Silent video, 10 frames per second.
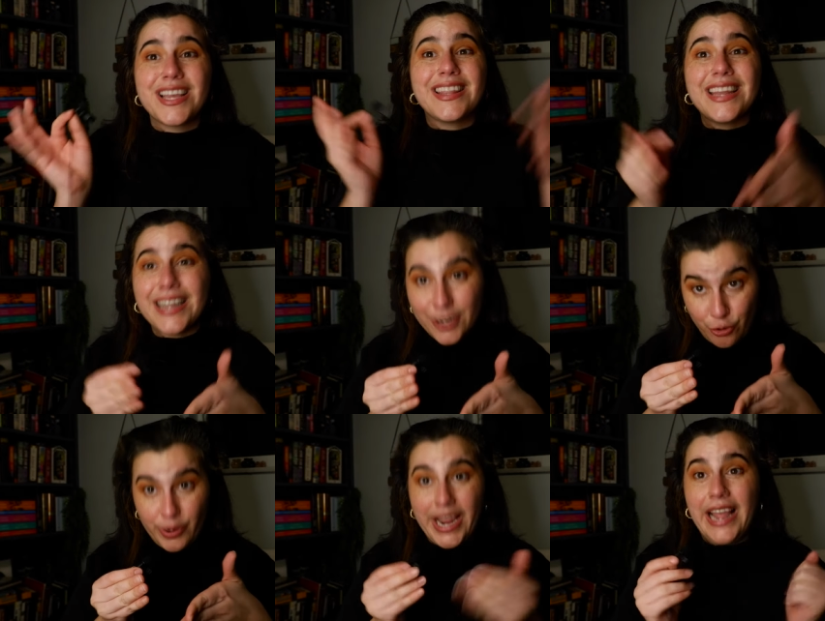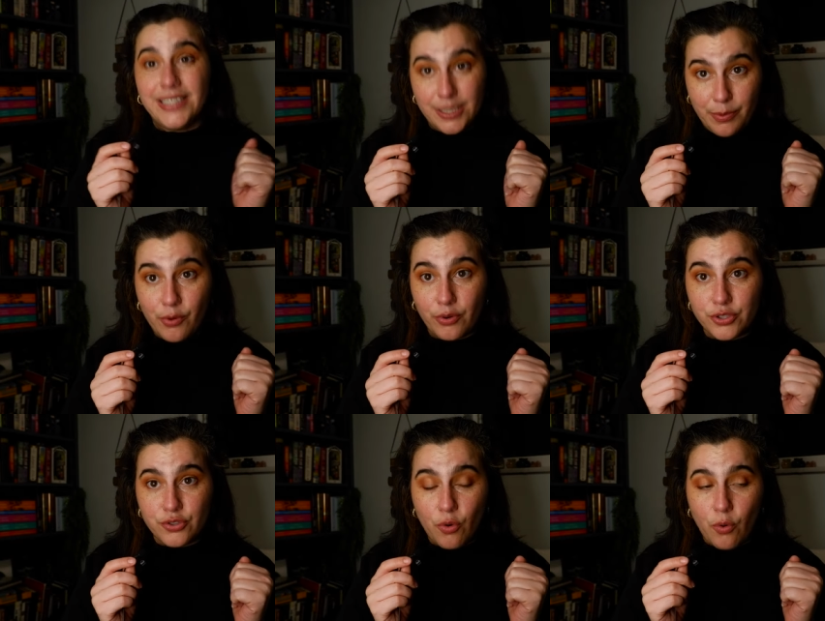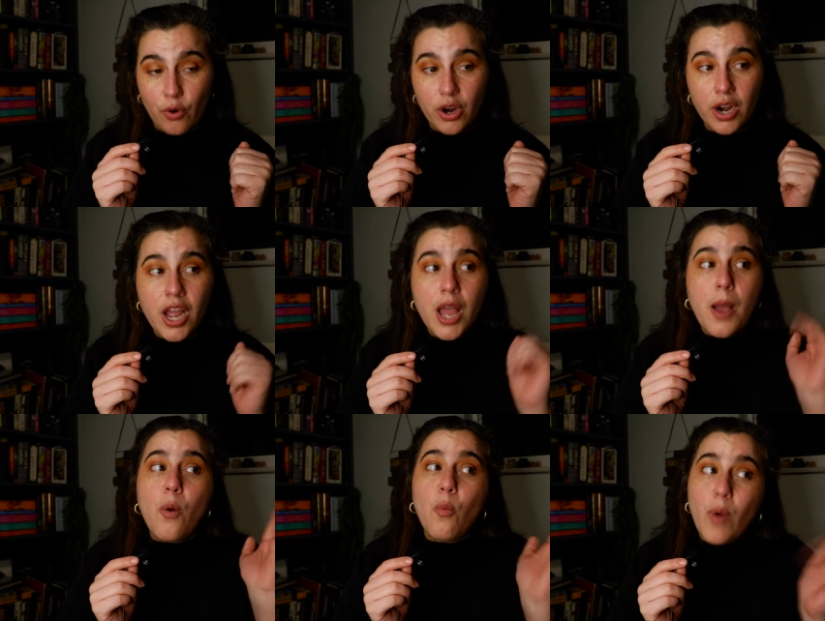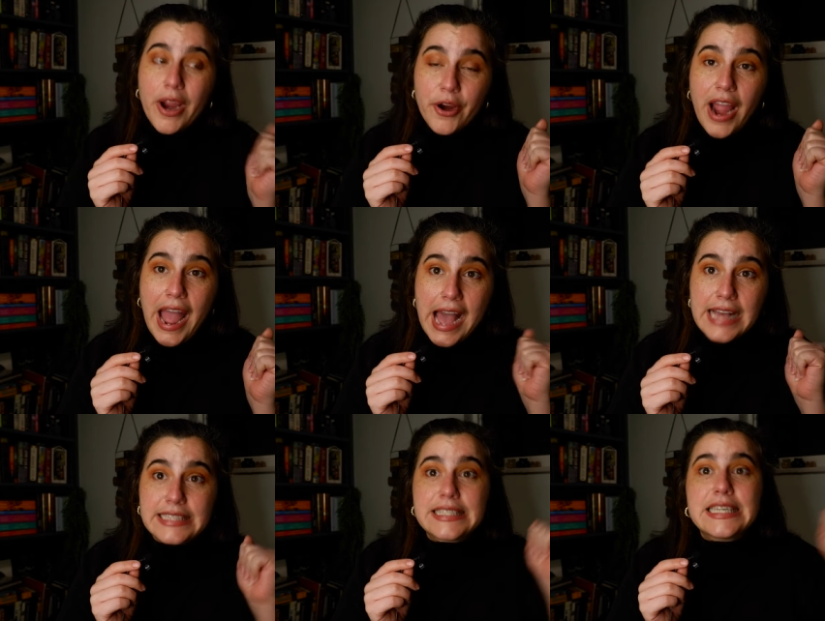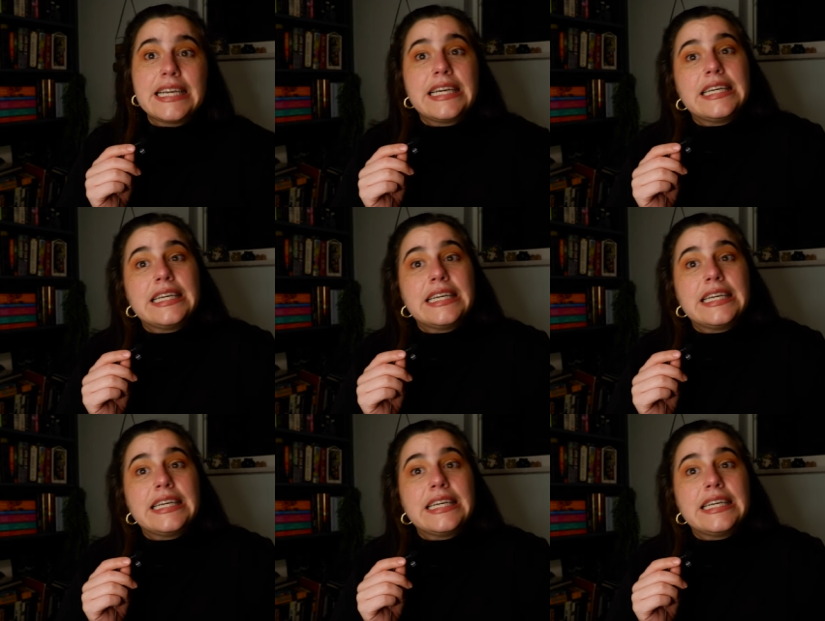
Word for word: and then it creates a poor score, whereas